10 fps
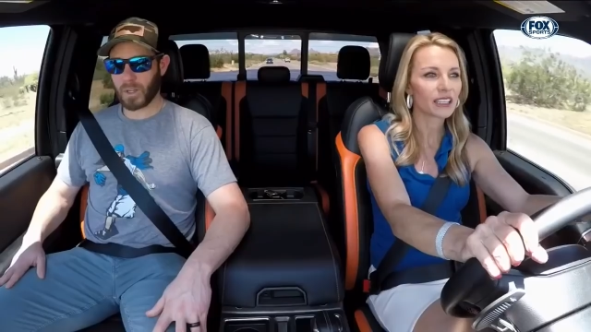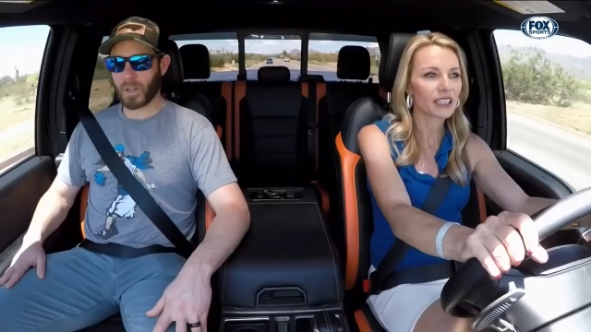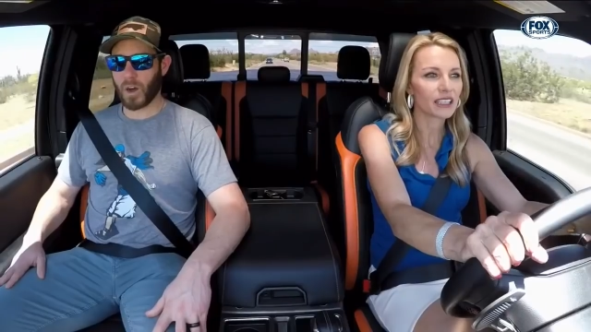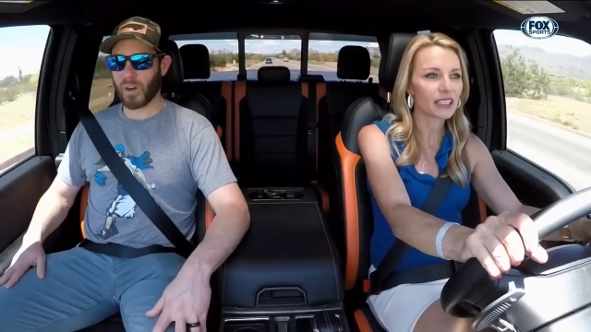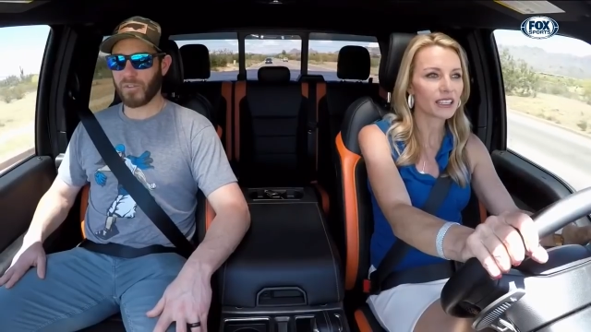
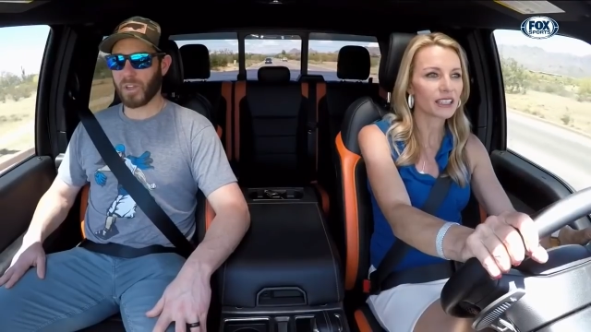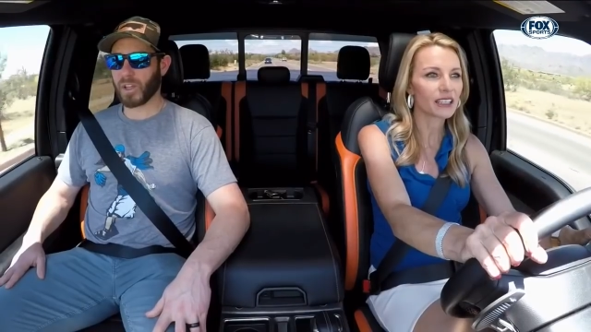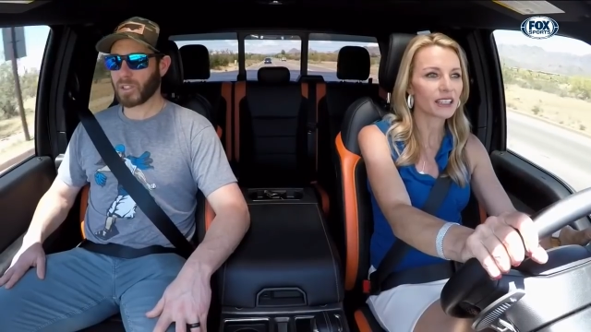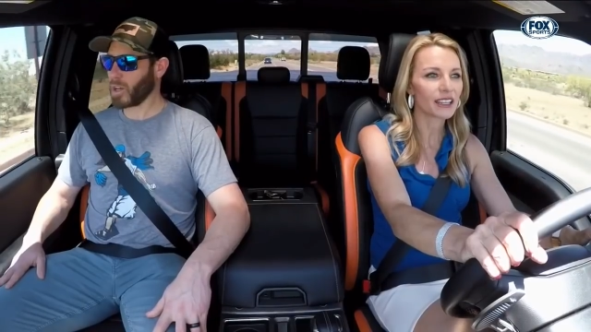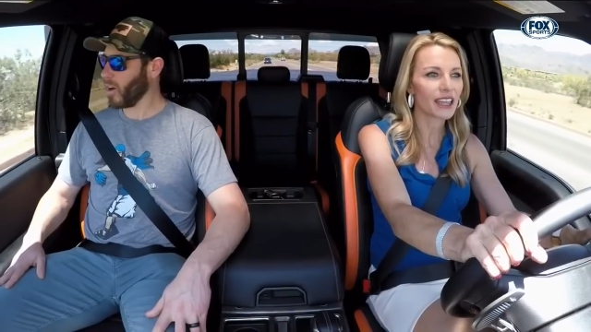Speaker 1: Coffee
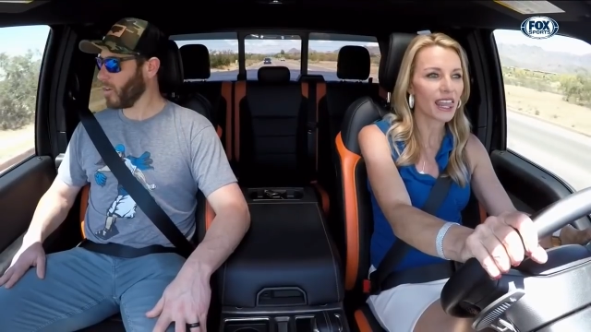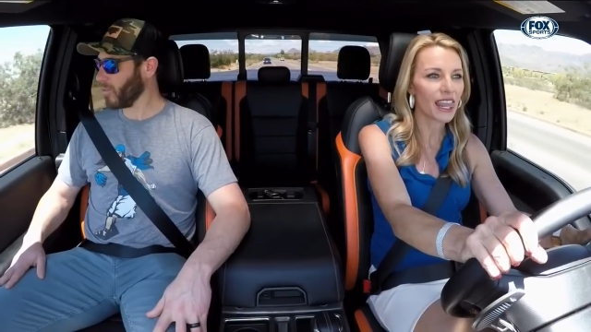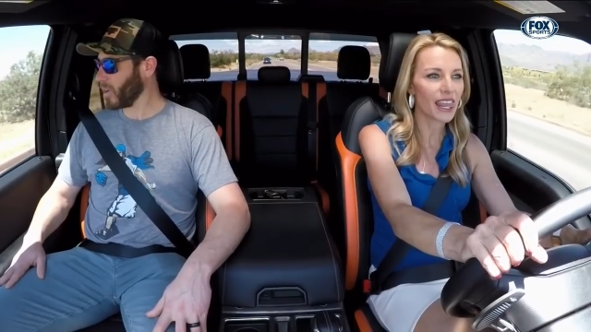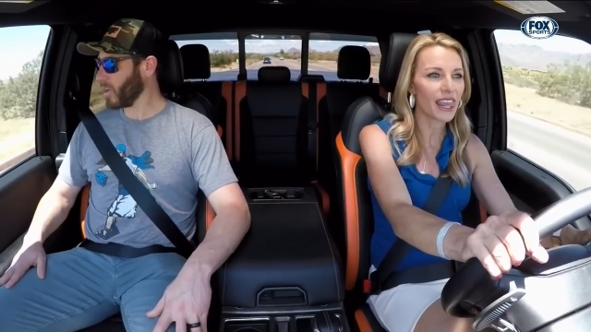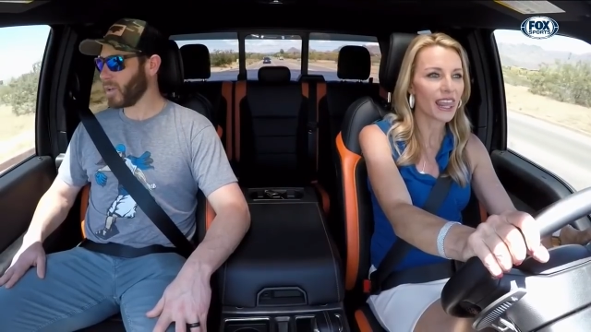is
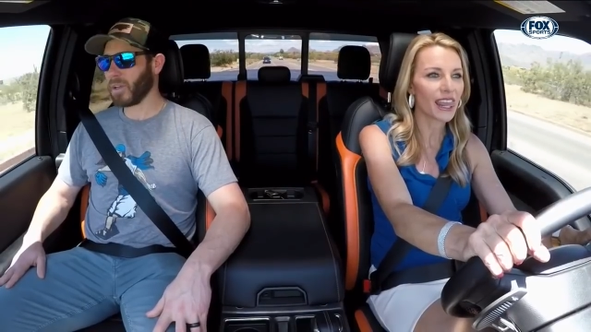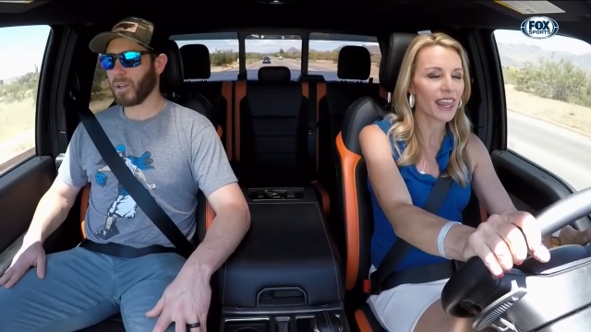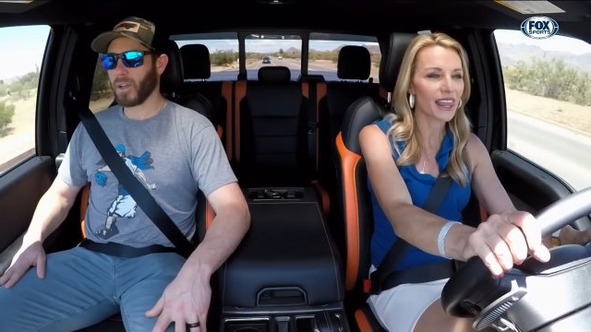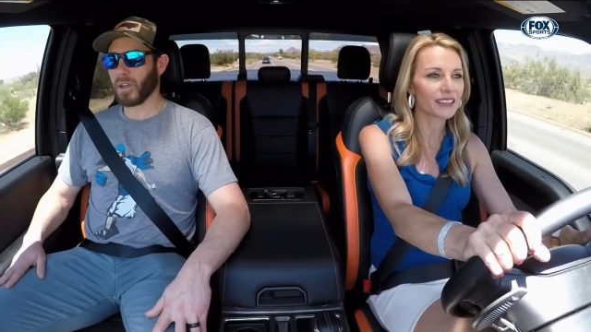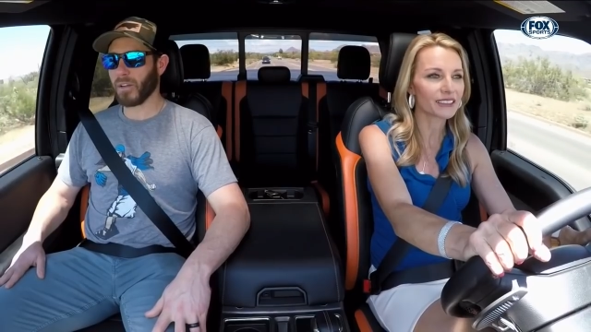coffee.
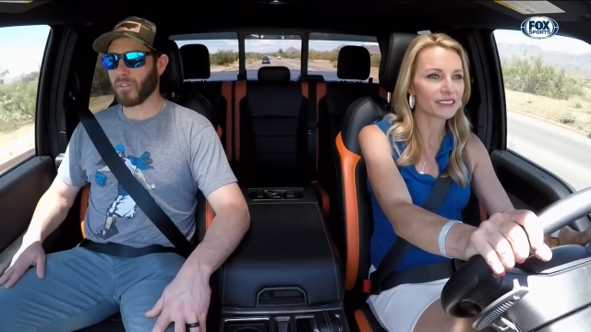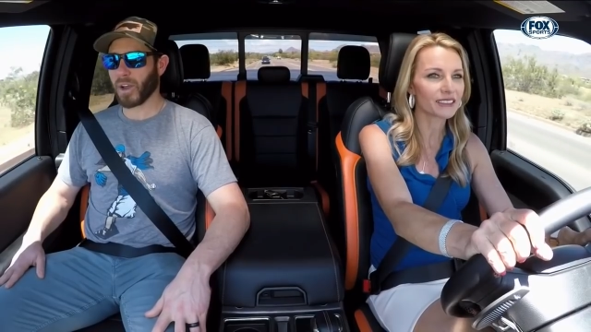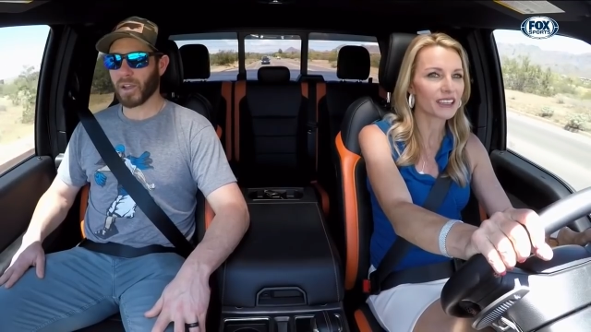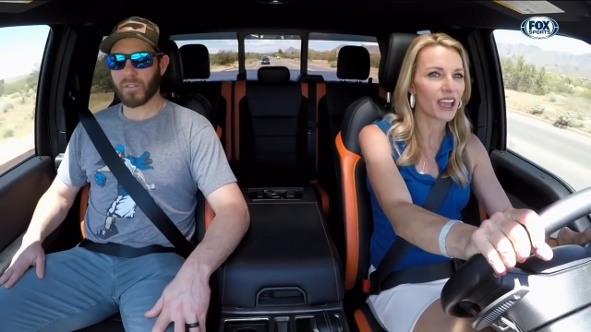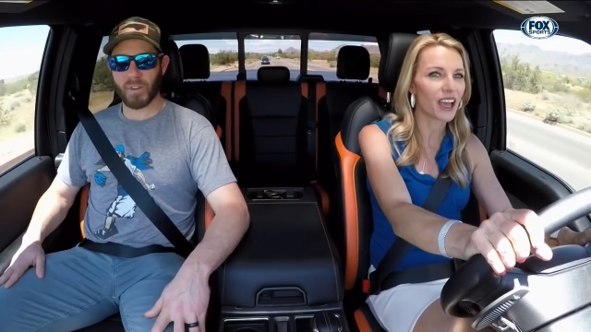If I,
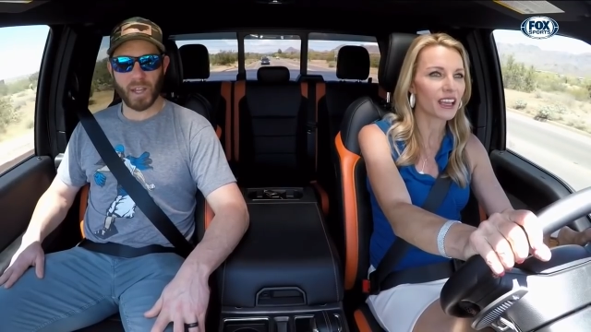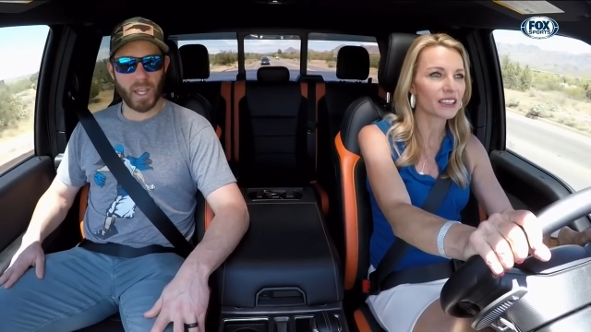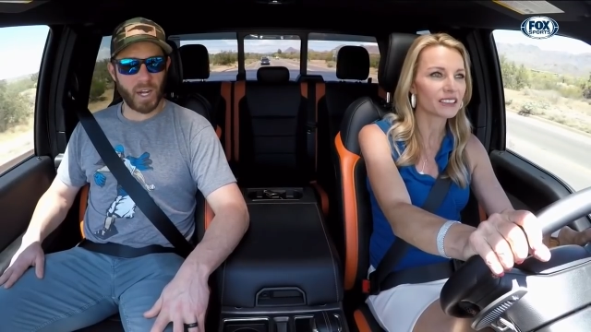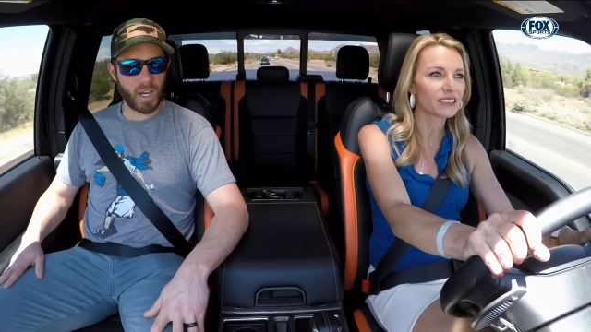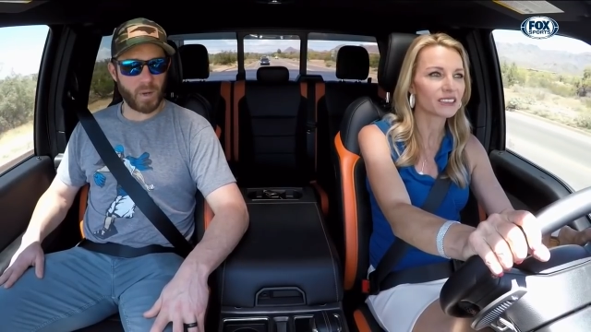yeah. if I get
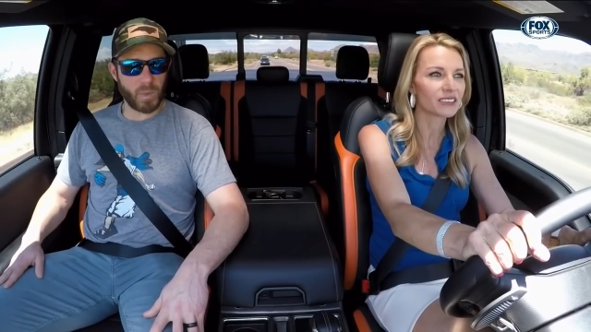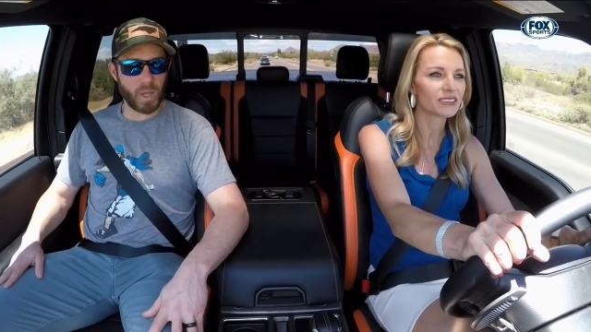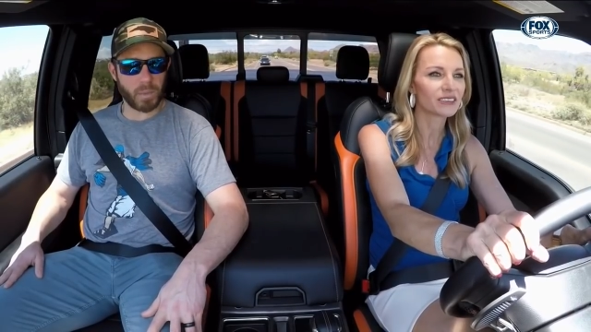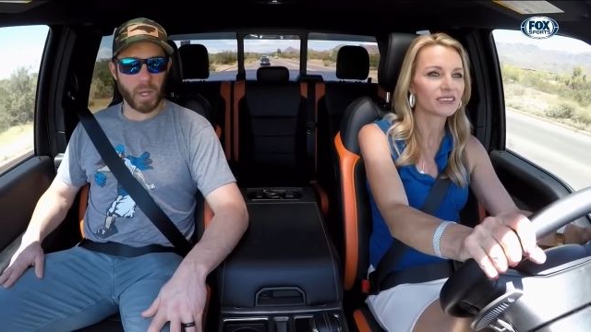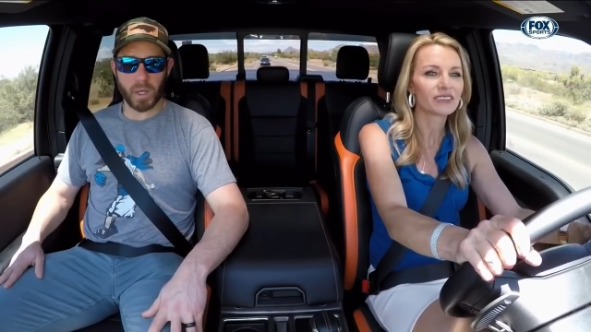it in me, I'm
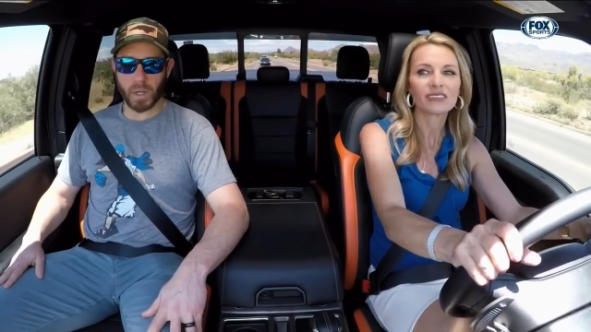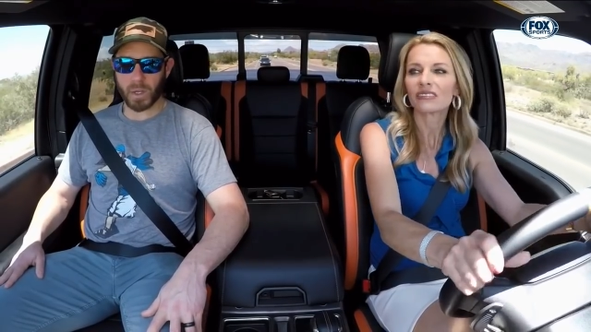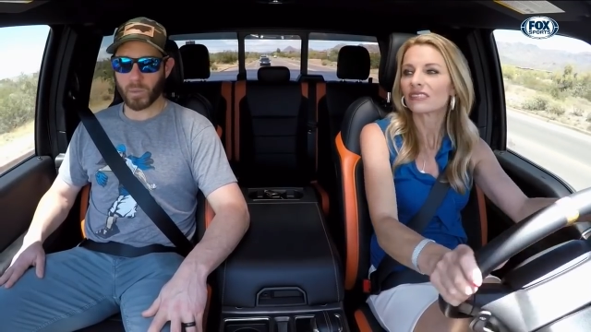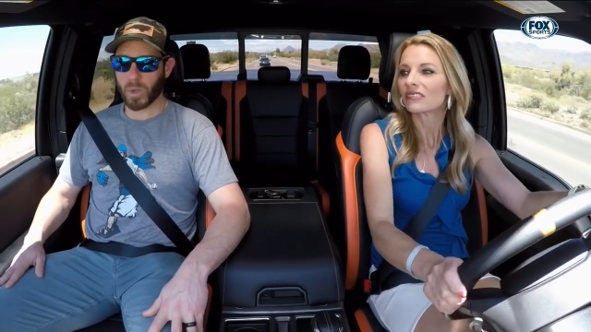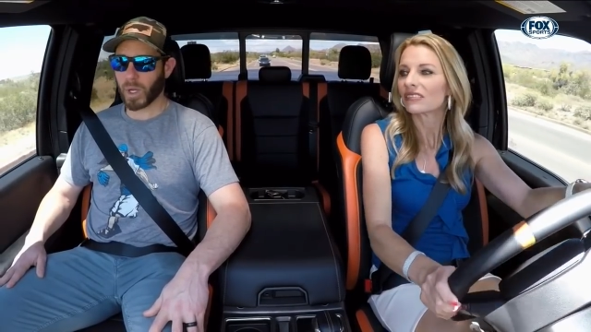not going to
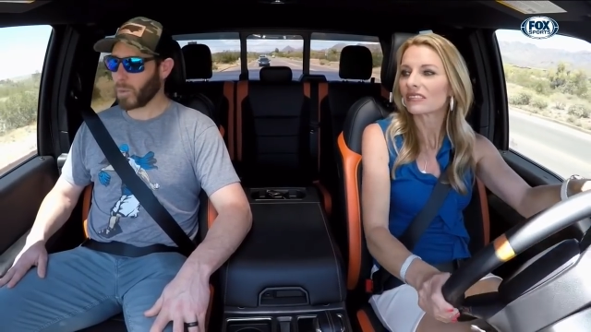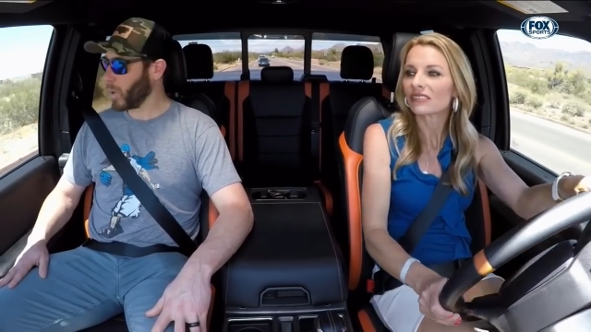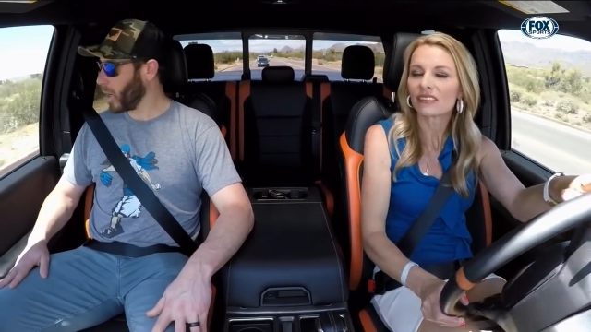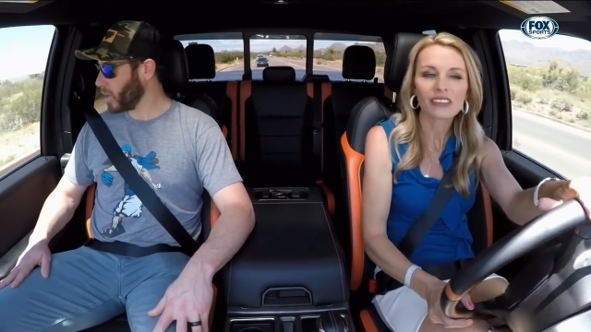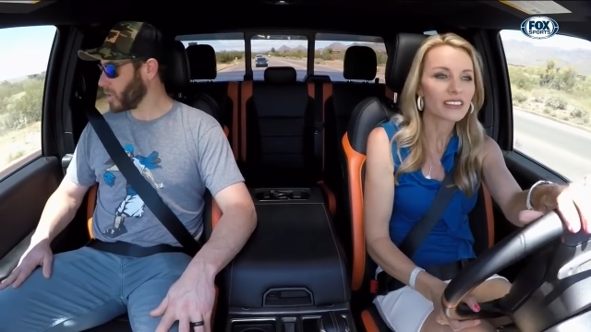complain
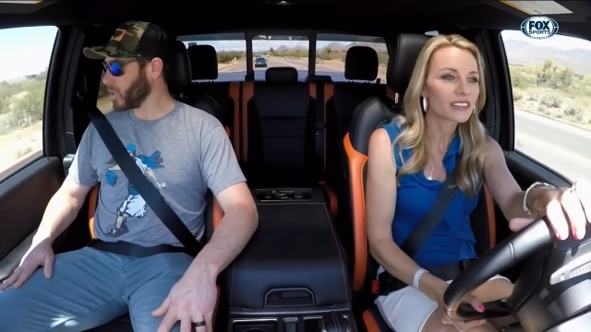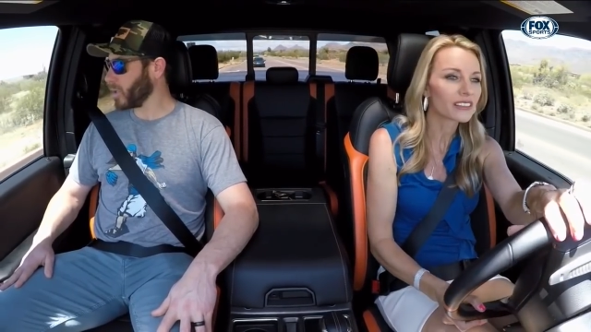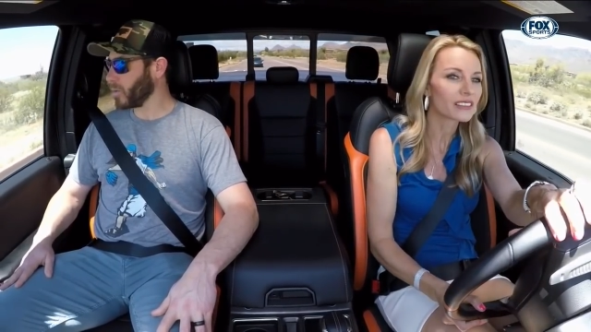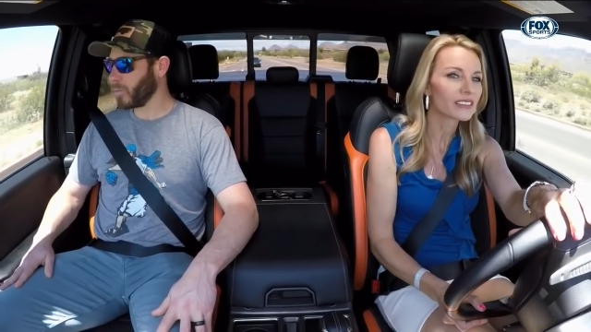about it. So.